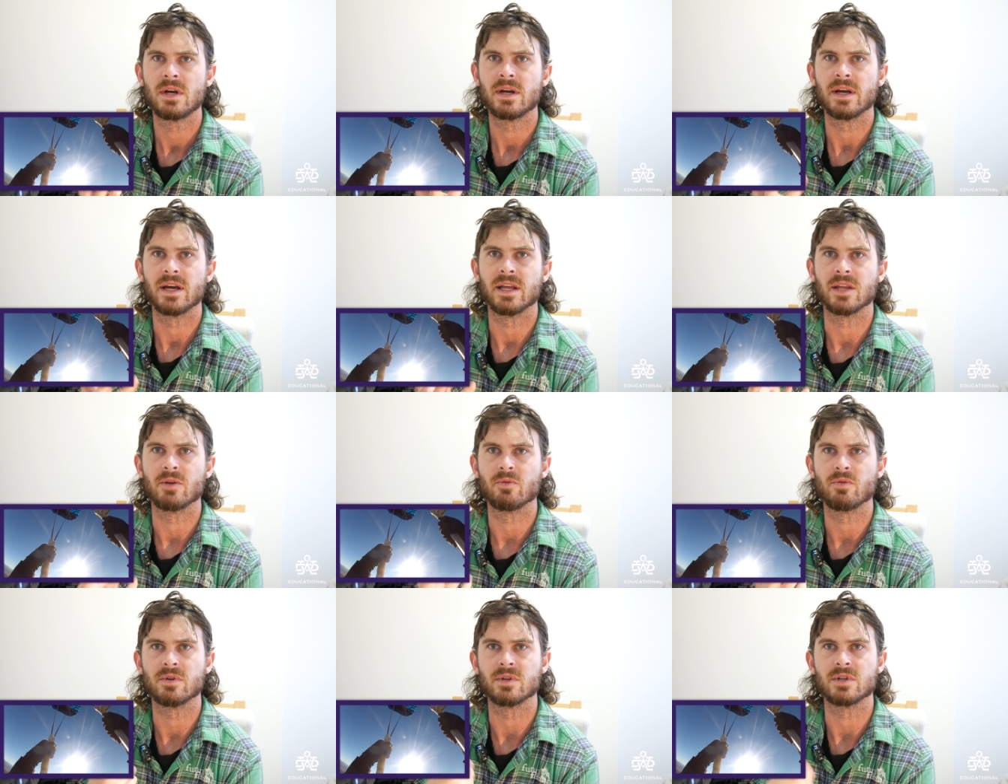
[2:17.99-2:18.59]
and
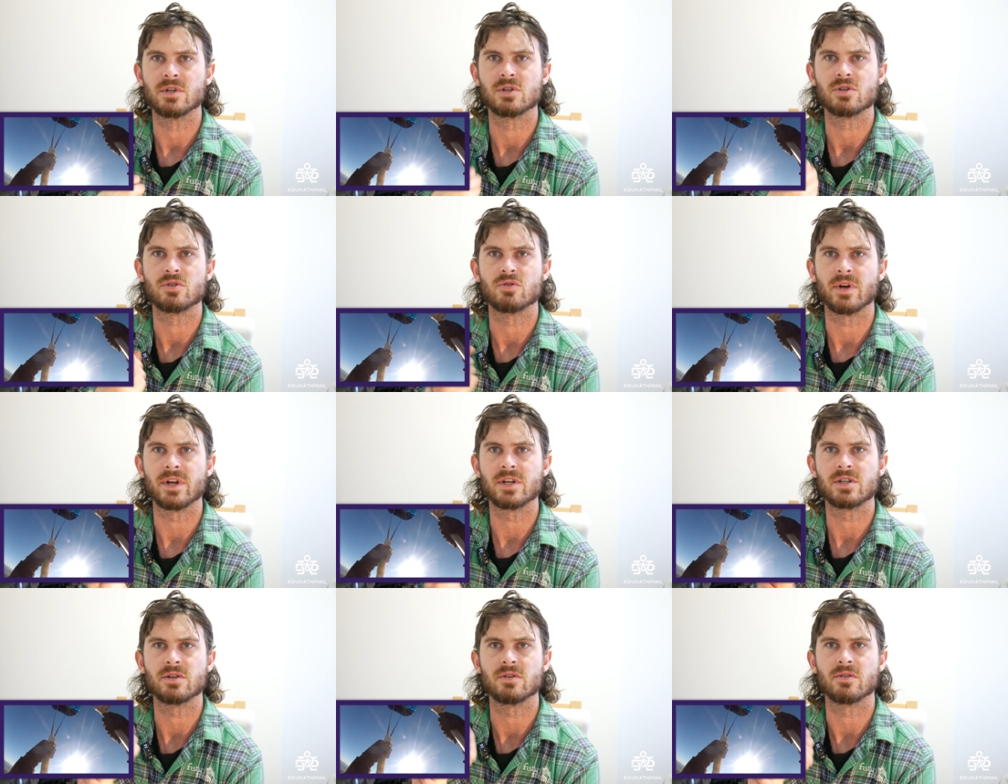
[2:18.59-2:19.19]
they're really
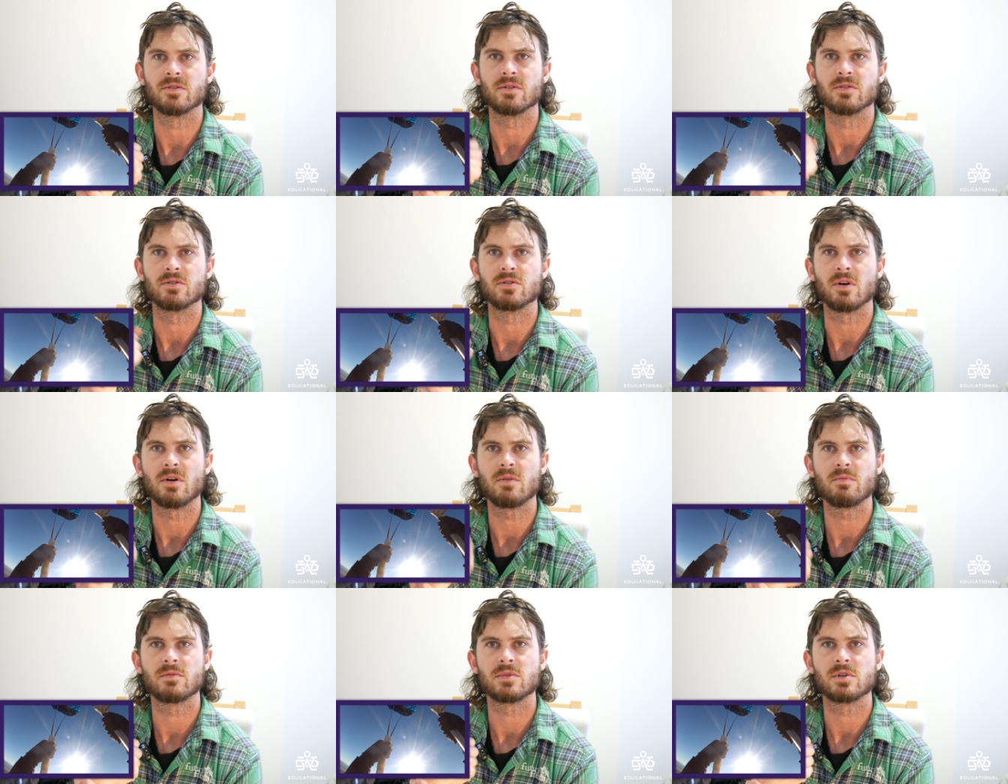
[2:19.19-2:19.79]
stretchy on the
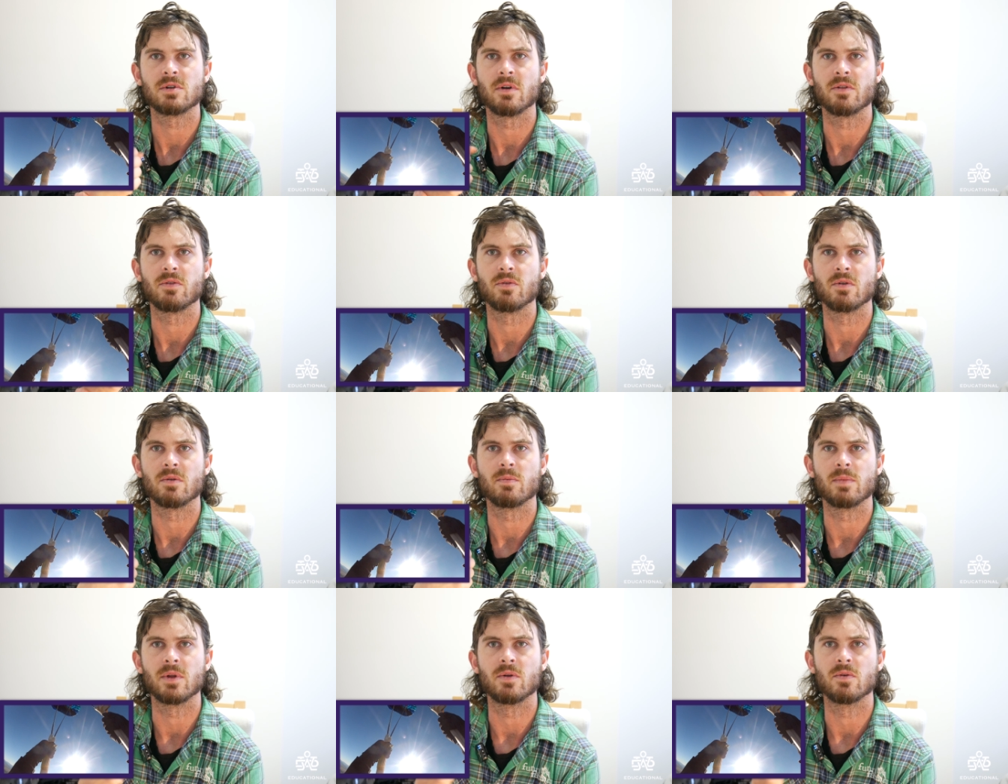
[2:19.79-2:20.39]
top, so I thought
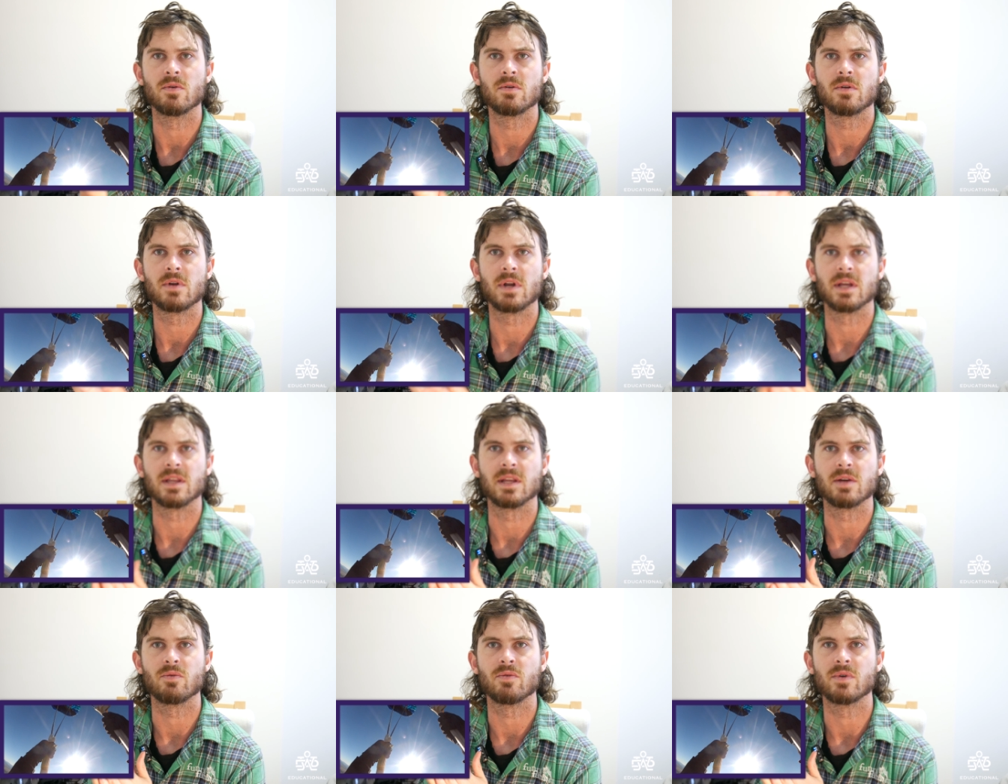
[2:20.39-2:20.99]
it'd be good,
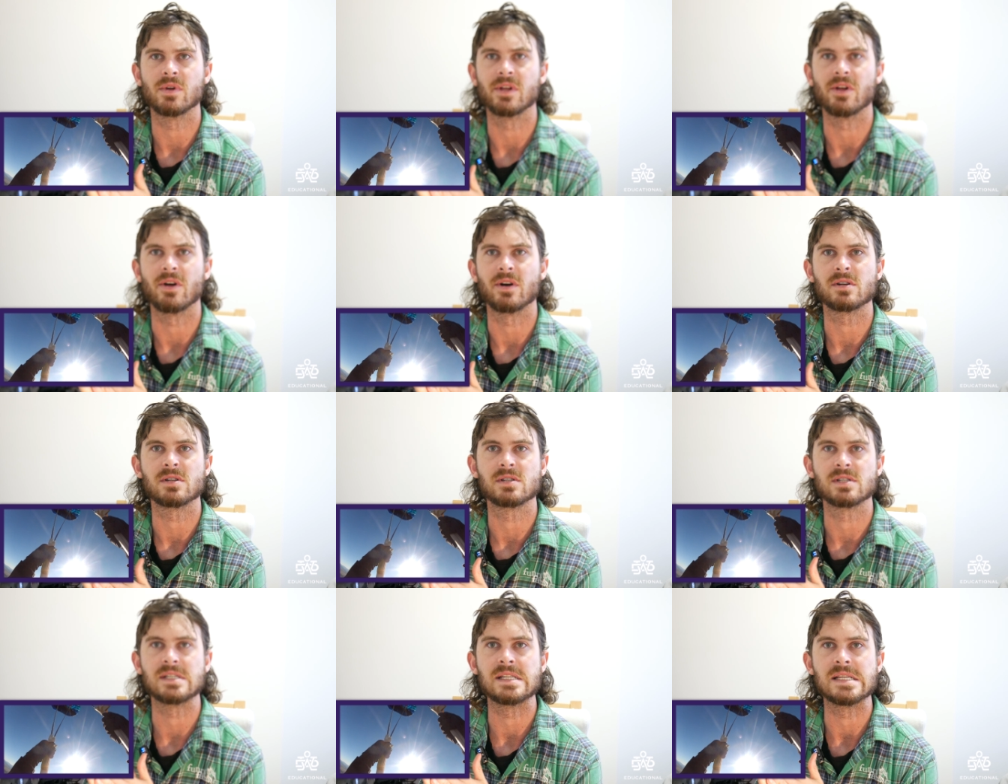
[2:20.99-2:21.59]
and they're really like
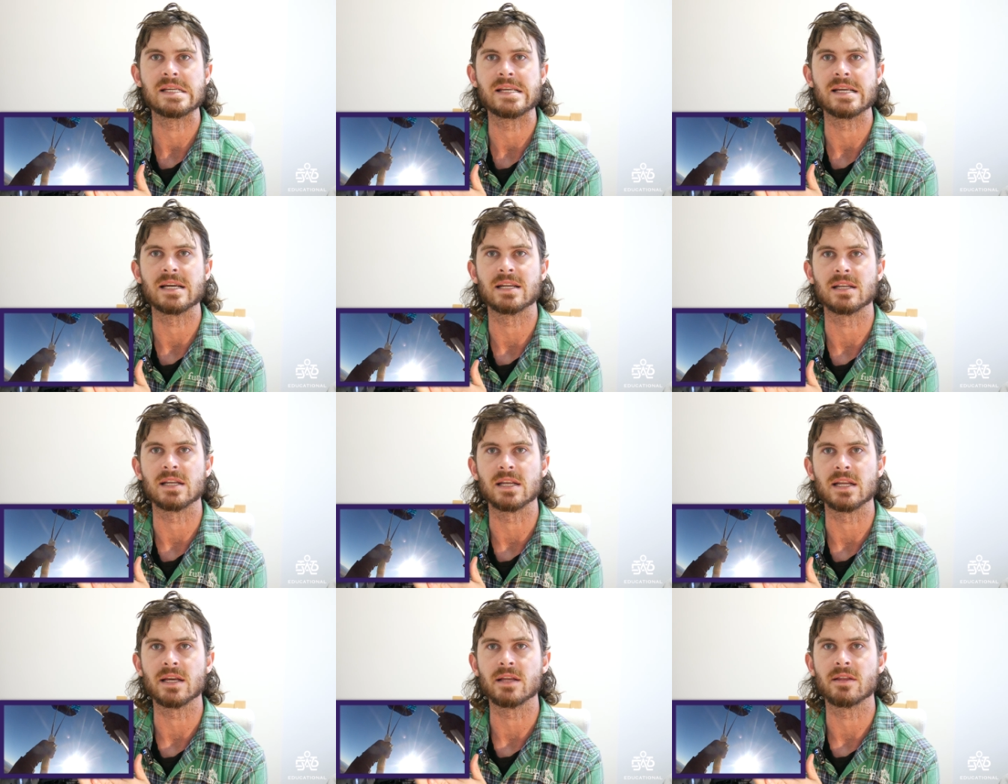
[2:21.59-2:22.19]
sticky
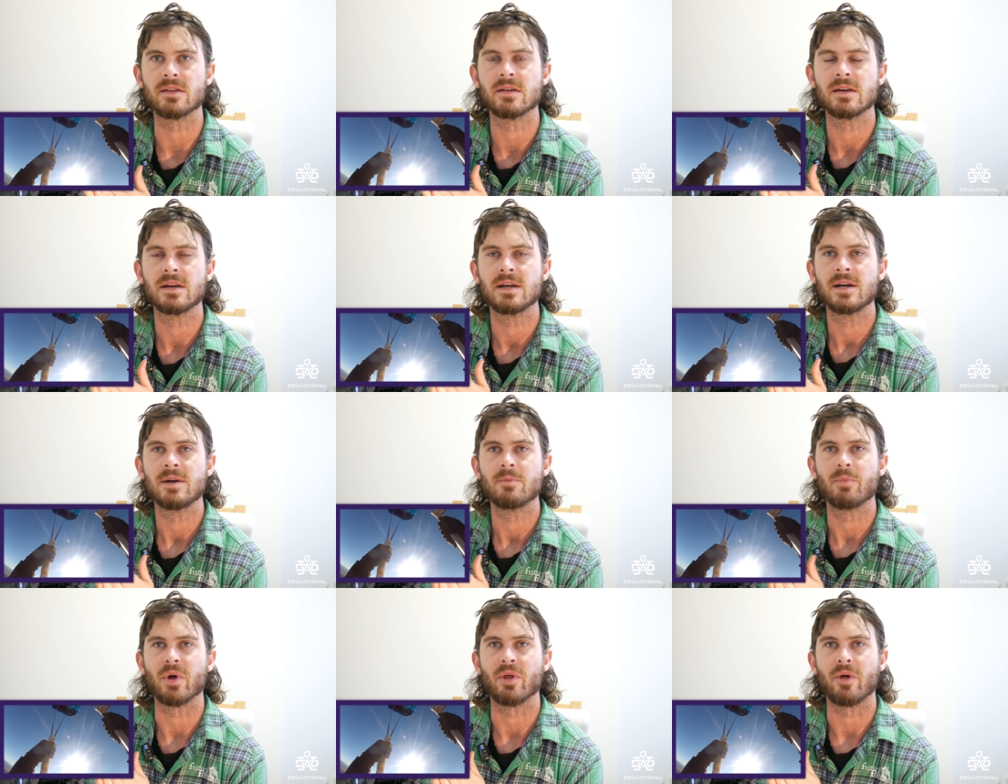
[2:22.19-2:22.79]
underneath,
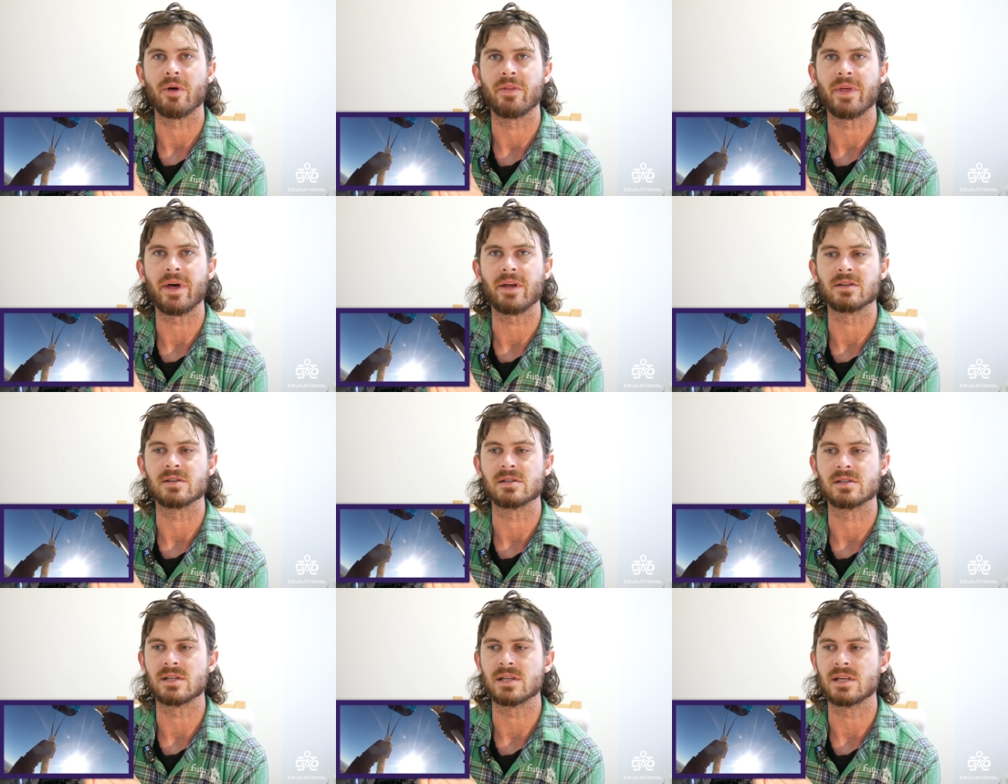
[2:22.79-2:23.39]
but like that
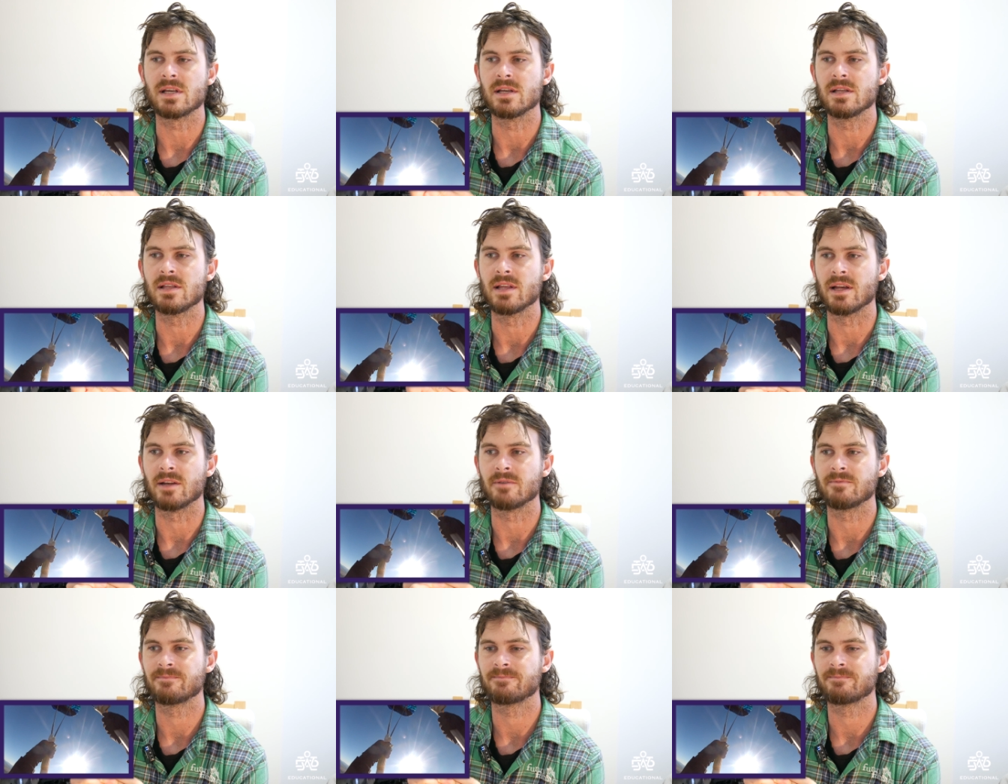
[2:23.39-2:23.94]
sticky that